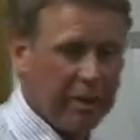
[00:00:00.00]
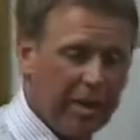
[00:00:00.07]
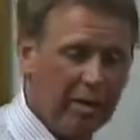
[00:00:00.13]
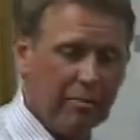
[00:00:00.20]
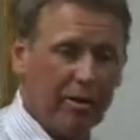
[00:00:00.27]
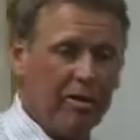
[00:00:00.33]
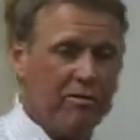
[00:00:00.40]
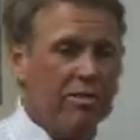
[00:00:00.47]

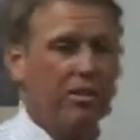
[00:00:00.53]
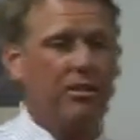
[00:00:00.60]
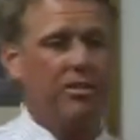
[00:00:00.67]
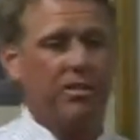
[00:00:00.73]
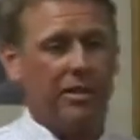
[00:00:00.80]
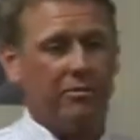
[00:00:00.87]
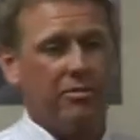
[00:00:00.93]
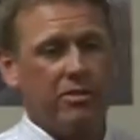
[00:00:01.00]
Peanut butter and jelly
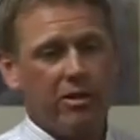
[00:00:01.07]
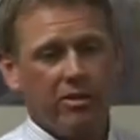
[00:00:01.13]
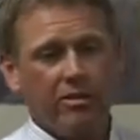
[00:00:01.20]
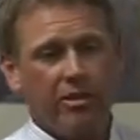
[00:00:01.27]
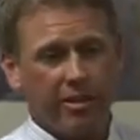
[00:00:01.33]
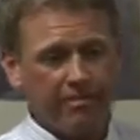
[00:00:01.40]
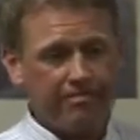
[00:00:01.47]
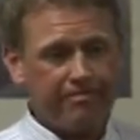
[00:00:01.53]
sandwich is all you
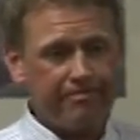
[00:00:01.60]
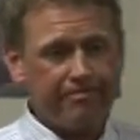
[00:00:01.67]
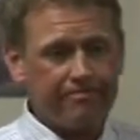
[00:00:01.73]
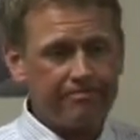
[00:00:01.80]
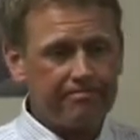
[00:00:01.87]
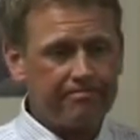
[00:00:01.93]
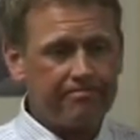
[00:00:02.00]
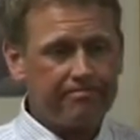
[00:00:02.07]
need.
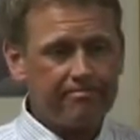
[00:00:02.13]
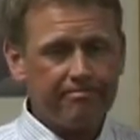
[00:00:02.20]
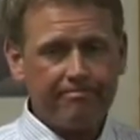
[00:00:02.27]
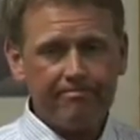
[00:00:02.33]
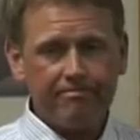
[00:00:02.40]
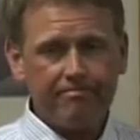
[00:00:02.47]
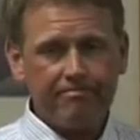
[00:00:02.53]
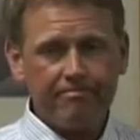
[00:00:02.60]

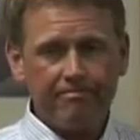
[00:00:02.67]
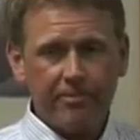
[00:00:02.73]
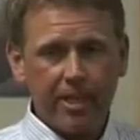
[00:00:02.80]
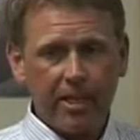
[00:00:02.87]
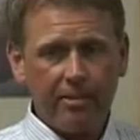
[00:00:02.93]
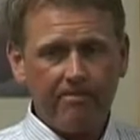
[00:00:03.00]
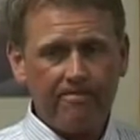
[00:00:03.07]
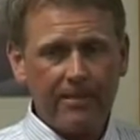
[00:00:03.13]

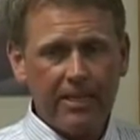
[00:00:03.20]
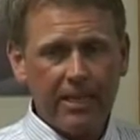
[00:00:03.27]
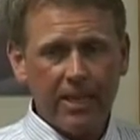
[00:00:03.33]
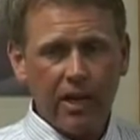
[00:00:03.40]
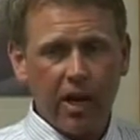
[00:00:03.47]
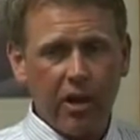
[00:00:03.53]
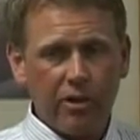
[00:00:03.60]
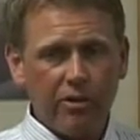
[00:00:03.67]
Okay?
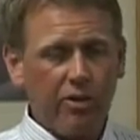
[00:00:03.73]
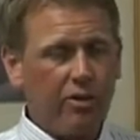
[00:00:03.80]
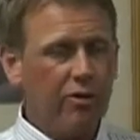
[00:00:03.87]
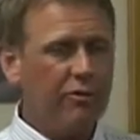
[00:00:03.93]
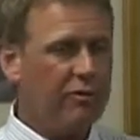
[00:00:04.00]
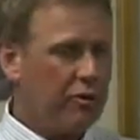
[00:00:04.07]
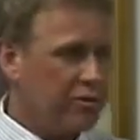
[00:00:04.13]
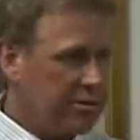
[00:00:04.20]
All you
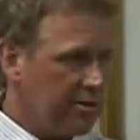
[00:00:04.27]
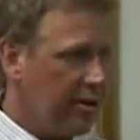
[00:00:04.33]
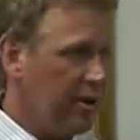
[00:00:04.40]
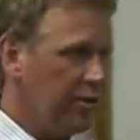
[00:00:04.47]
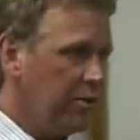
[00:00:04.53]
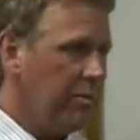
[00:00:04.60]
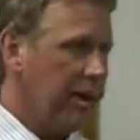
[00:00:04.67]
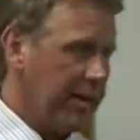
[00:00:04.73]
do, first of all,
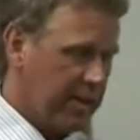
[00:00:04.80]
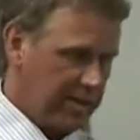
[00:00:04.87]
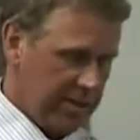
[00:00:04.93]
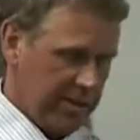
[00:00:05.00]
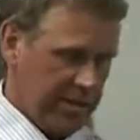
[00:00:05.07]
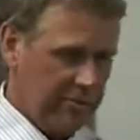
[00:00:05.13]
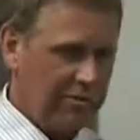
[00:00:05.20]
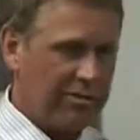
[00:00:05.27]
you make your
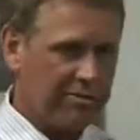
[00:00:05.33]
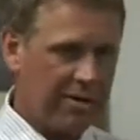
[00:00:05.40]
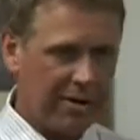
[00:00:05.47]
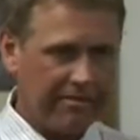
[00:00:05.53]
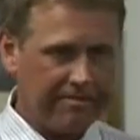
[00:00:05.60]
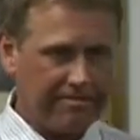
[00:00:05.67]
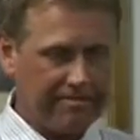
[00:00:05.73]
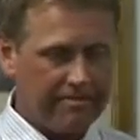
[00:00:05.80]
sandwich,
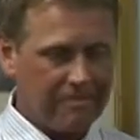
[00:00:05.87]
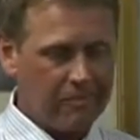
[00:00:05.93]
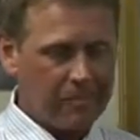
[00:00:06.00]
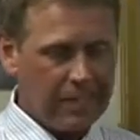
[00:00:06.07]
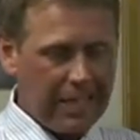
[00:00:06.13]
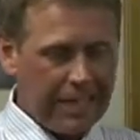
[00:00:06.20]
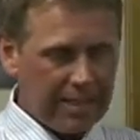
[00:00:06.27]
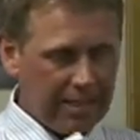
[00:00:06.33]
right?
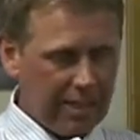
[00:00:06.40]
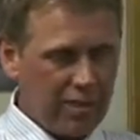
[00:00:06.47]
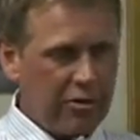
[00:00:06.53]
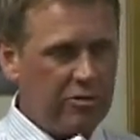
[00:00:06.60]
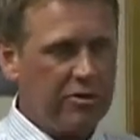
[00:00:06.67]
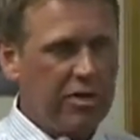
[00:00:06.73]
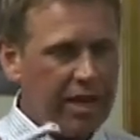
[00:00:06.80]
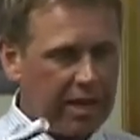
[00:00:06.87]
Then
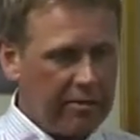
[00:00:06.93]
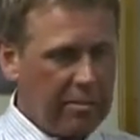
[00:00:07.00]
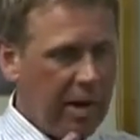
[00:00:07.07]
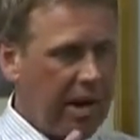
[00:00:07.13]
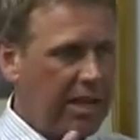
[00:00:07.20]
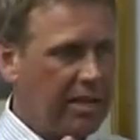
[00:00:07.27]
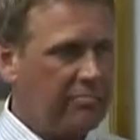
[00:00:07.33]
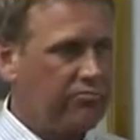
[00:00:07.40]
you take a
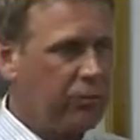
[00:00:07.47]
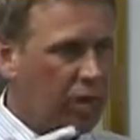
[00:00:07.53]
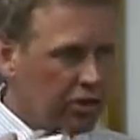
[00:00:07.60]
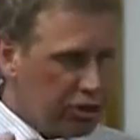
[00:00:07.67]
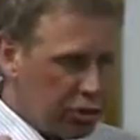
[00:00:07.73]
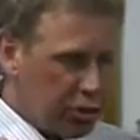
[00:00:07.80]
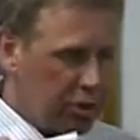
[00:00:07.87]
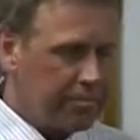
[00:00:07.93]
bite,
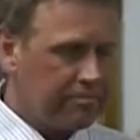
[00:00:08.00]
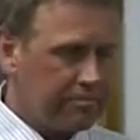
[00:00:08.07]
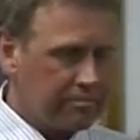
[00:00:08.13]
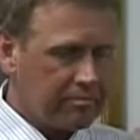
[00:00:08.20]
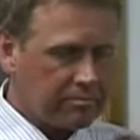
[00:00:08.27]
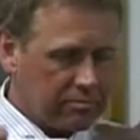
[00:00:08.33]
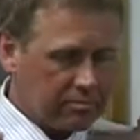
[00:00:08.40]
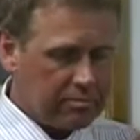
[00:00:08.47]
chew it,
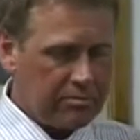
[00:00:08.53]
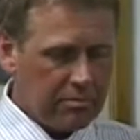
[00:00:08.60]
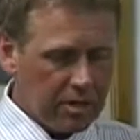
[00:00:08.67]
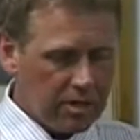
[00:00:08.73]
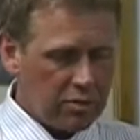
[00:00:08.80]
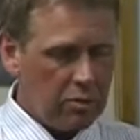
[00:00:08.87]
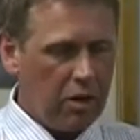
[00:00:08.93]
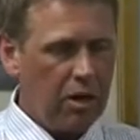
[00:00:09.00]

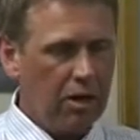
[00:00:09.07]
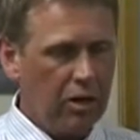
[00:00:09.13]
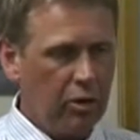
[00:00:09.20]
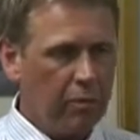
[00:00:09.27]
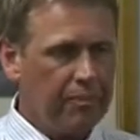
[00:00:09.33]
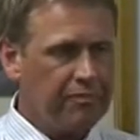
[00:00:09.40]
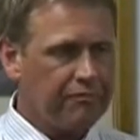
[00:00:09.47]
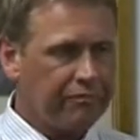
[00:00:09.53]

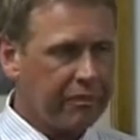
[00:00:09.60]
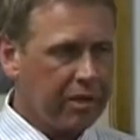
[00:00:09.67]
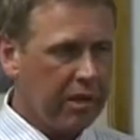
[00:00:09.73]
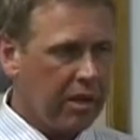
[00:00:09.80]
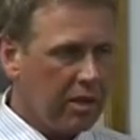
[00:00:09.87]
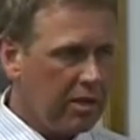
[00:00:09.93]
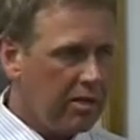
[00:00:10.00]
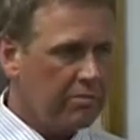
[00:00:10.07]
swallow.
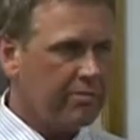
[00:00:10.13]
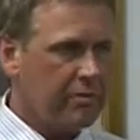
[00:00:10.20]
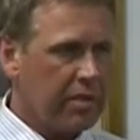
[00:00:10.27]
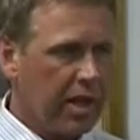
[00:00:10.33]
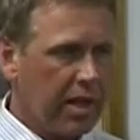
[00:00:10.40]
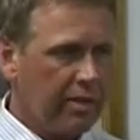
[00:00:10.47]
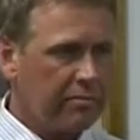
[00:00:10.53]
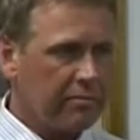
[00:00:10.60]

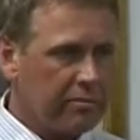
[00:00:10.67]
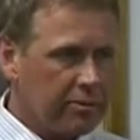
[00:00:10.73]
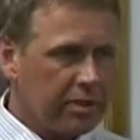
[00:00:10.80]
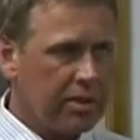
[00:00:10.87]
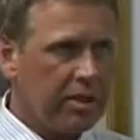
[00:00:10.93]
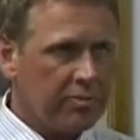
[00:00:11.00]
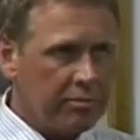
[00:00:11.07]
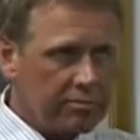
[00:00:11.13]
Okay?
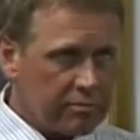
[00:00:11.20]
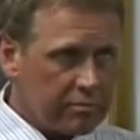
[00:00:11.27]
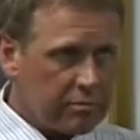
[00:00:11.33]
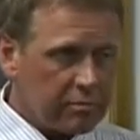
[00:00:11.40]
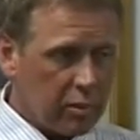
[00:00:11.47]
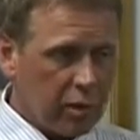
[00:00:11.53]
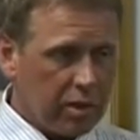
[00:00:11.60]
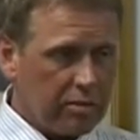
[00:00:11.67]
Then
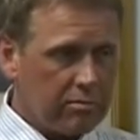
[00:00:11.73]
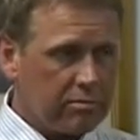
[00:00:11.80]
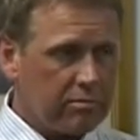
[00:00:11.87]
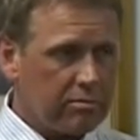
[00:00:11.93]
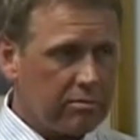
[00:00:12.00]
what?